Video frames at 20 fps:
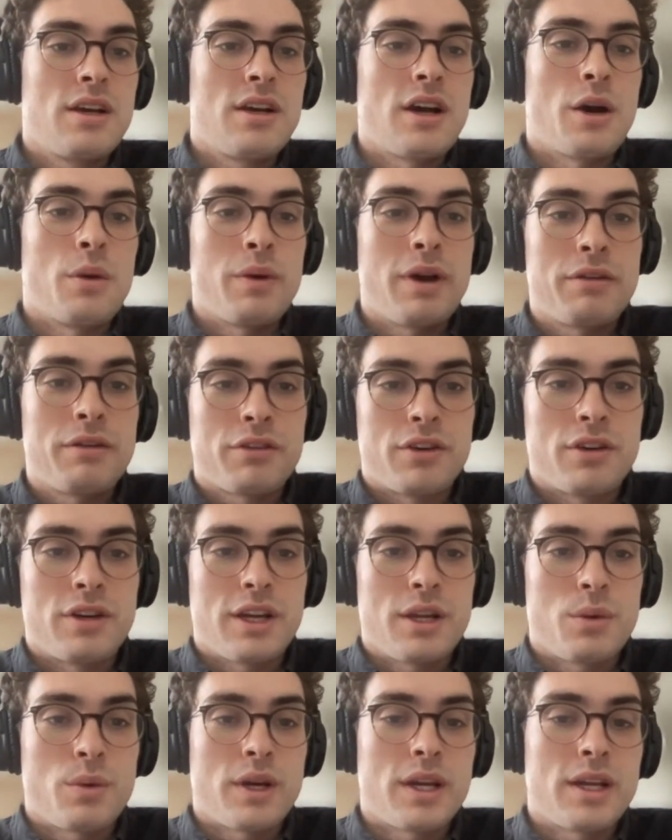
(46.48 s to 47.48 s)
However,
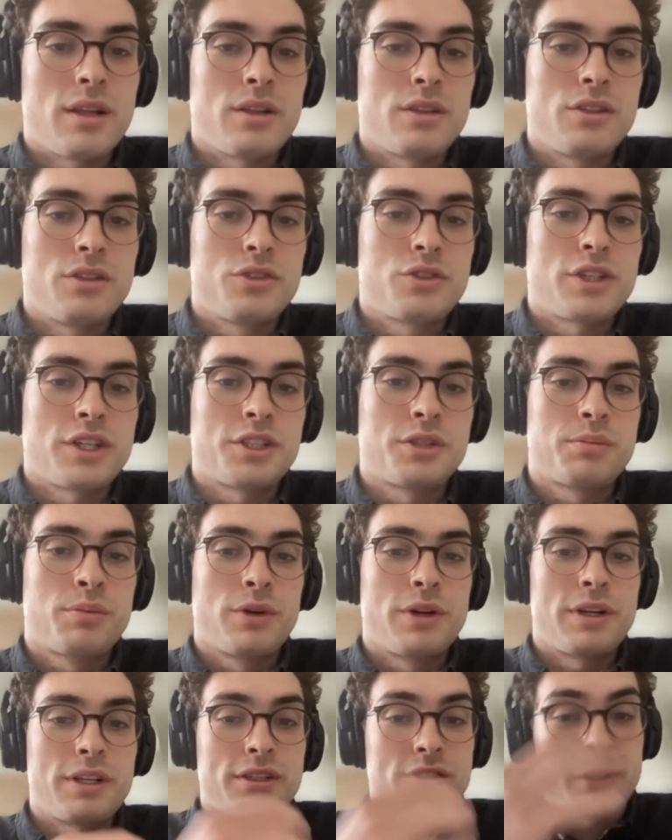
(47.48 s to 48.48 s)
and while
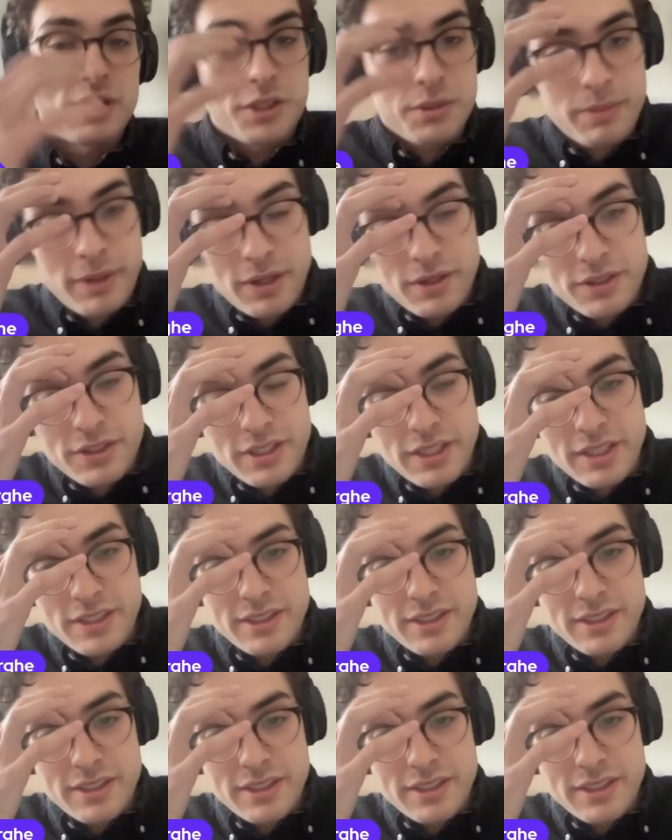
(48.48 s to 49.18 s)
transparency